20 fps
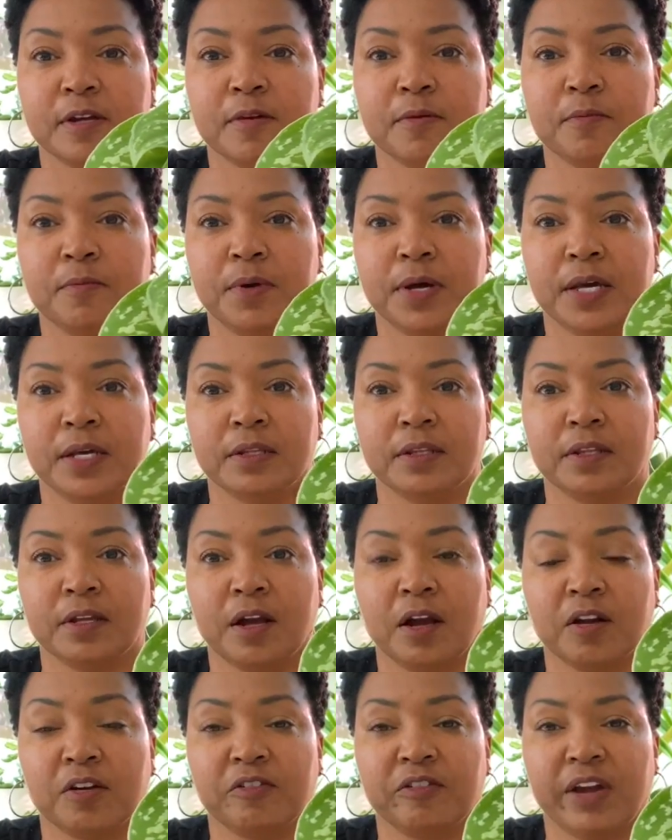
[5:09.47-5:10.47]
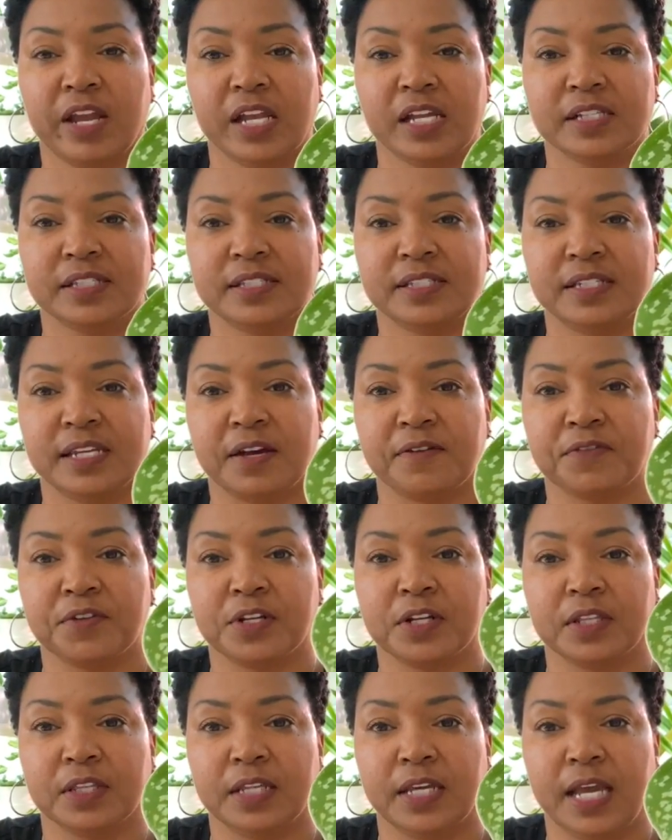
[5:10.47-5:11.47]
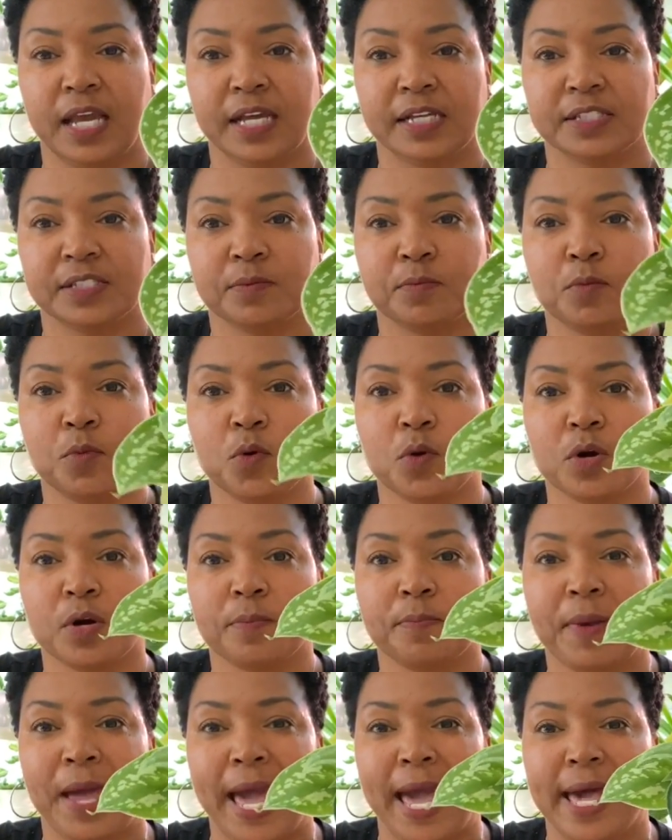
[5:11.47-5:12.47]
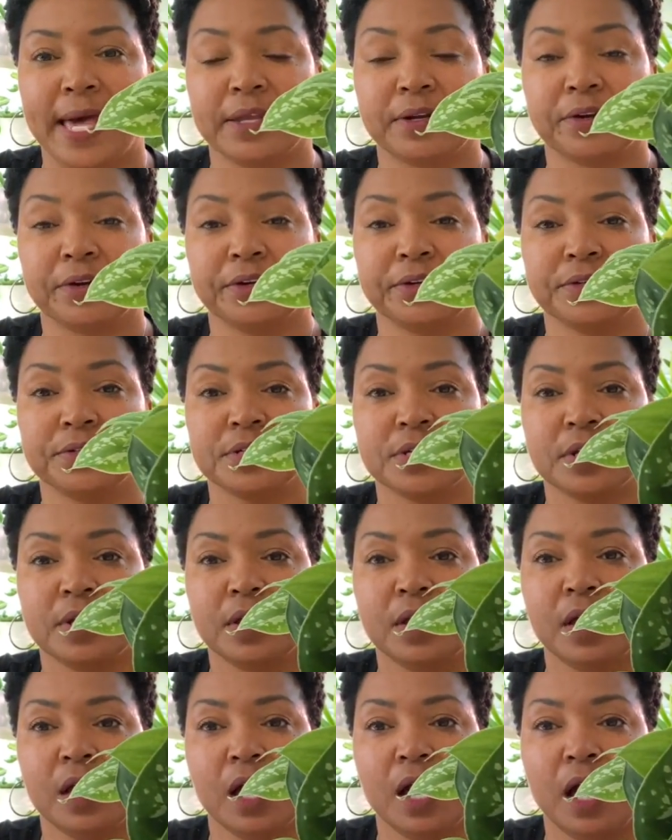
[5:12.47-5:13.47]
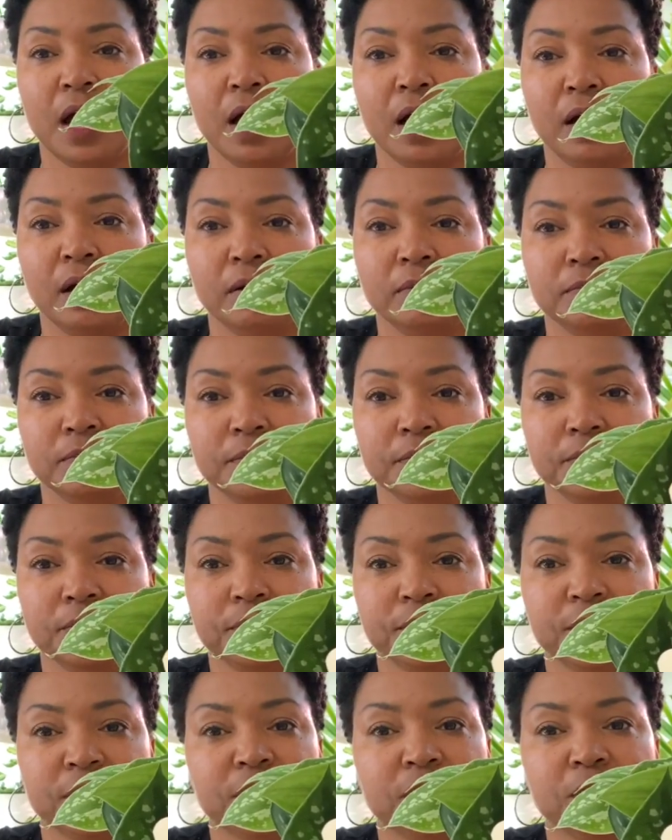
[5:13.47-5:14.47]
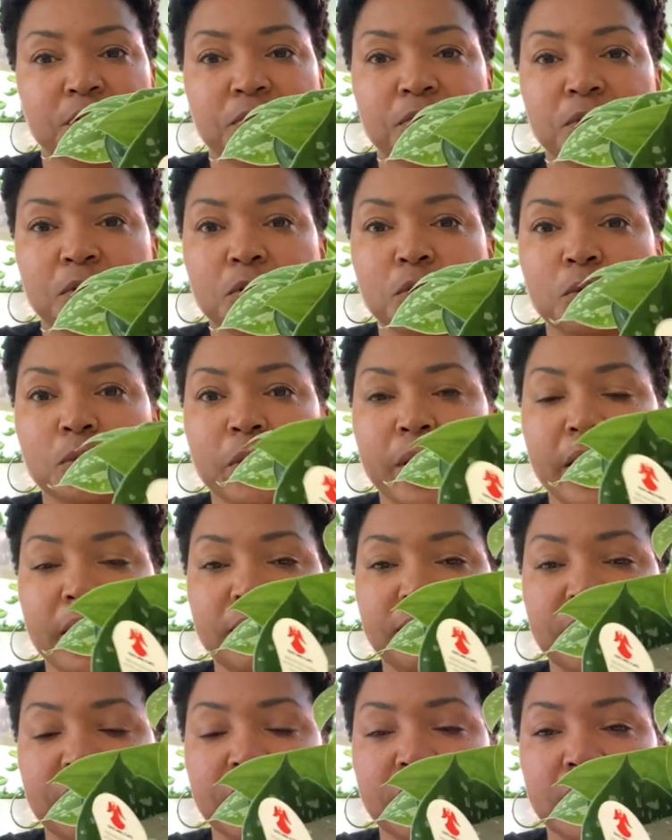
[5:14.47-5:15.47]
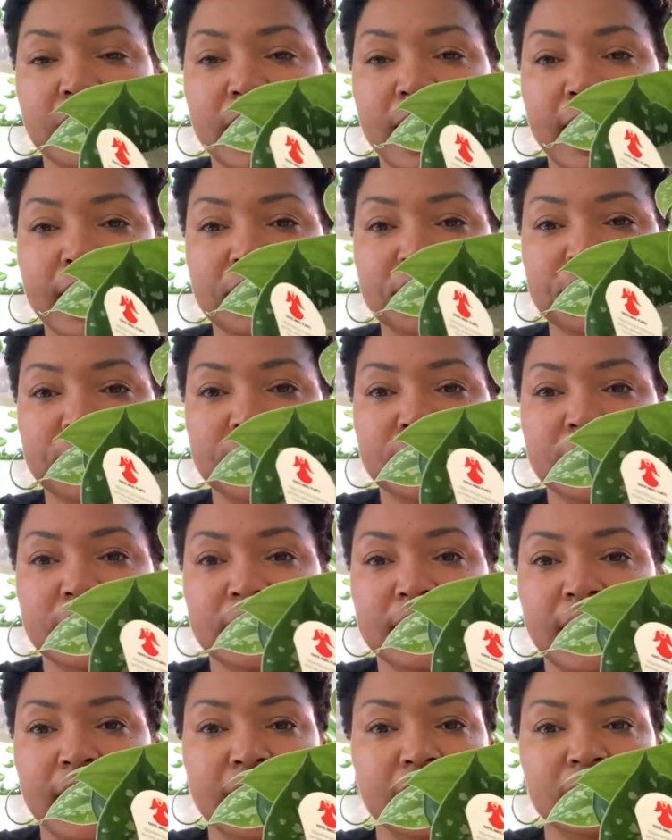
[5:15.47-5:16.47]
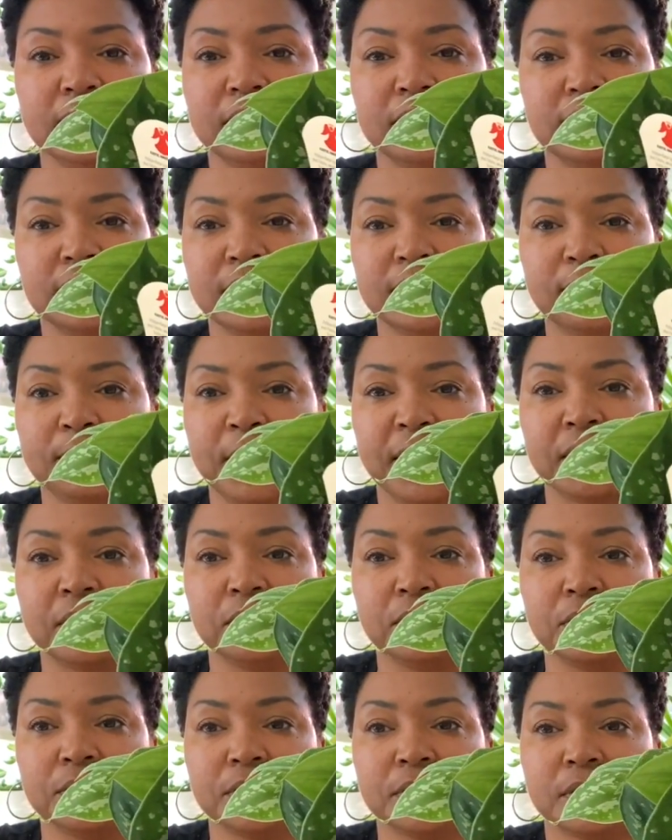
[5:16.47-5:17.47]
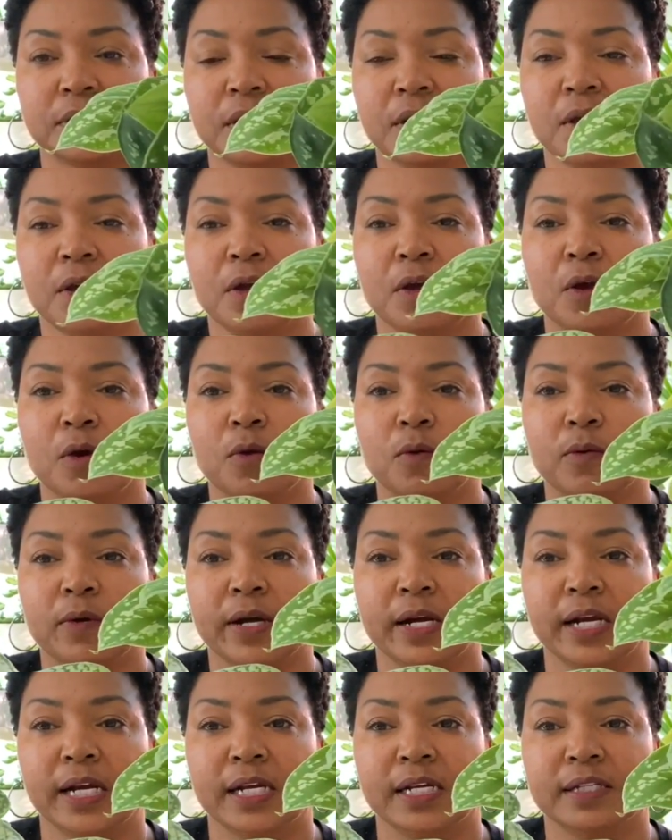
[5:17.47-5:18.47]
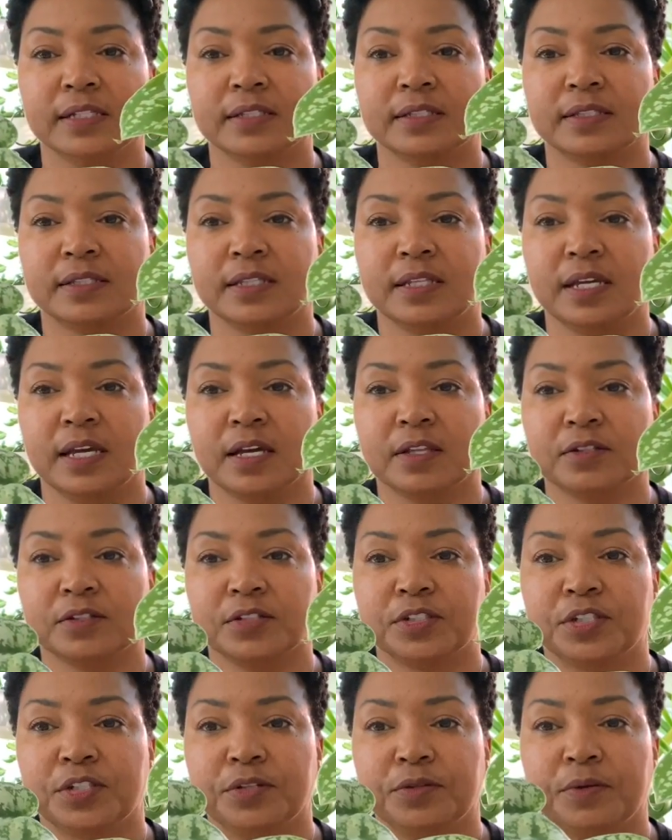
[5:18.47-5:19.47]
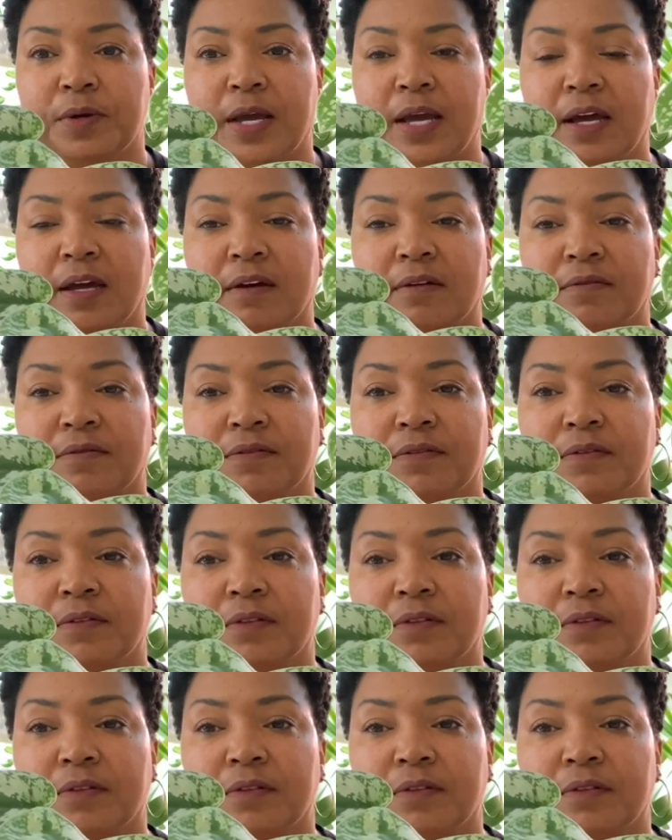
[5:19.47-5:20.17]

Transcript: But the Argyraeus definitely has a more patterned um, silver gray variegation in that it's just speckles, whereas the other two have